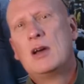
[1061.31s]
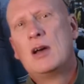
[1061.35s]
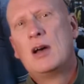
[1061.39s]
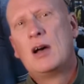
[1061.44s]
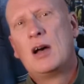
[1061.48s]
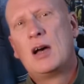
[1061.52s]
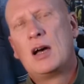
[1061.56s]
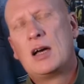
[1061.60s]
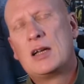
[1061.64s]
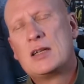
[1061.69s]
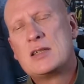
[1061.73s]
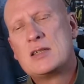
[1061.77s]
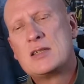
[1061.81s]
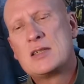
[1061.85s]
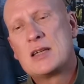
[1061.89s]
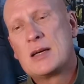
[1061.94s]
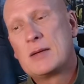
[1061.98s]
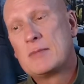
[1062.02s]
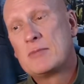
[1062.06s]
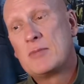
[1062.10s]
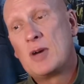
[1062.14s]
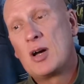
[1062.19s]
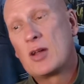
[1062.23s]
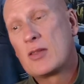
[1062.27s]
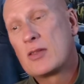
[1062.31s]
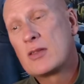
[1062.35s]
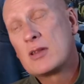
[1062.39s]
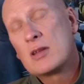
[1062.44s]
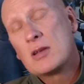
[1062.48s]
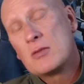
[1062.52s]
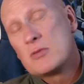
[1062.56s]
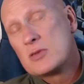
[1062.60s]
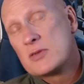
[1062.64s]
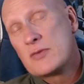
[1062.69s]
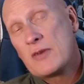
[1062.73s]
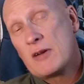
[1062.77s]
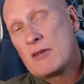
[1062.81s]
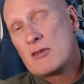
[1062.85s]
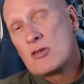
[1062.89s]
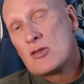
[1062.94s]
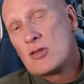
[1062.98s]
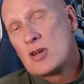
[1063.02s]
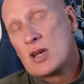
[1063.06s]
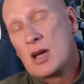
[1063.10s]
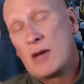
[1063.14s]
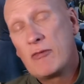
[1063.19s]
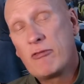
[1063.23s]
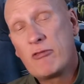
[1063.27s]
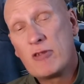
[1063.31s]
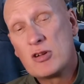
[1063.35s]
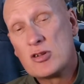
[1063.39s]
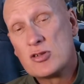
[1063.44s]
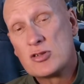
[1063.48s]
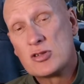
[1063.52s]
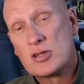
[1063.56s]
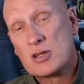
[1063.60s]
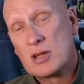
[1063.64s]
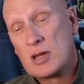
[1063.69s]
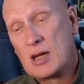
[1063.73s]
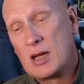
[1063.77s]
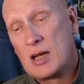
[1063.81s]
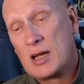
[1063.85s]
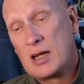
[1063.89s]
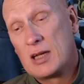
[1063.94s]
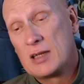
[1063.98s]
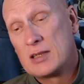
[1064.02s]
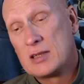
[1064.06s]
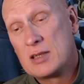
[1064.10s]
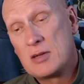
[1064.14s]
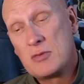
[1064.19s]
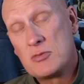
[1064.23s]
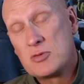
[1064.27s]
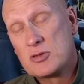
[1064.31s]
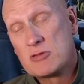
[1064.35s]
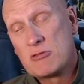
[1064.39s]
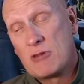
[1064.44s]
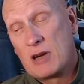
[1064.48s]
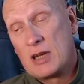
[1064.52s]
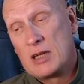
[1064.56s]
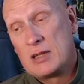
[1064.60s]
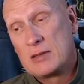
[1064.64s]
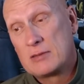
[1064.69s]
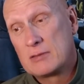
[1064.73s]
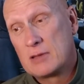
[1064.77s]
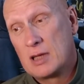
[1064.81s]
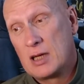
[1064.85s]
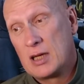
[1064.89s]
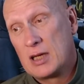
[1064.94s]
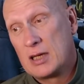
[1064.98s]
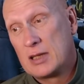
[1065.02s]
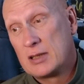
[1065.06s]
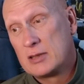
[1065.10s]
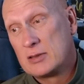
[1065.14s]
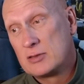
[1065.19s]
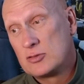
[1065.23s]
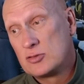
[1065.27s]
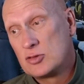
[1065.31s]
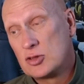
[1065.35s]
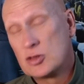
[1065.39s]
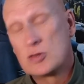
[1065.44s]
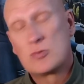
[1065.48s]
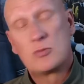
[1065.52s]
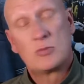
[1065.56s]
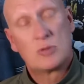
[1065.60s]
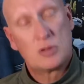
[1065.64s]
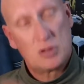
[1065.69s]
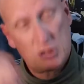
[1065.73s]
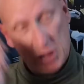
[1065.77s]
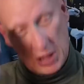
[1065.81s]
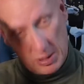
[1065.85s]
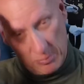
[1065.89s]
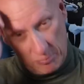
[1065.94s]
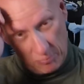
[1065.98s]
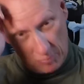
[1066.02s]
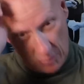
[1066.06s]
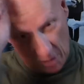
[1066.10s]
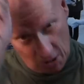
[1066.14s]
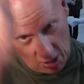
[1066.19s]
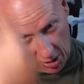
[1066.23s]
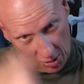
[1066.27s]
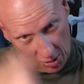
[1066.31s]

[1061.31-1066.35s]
And I think it was very good coverage, and it was great. And just want to take hat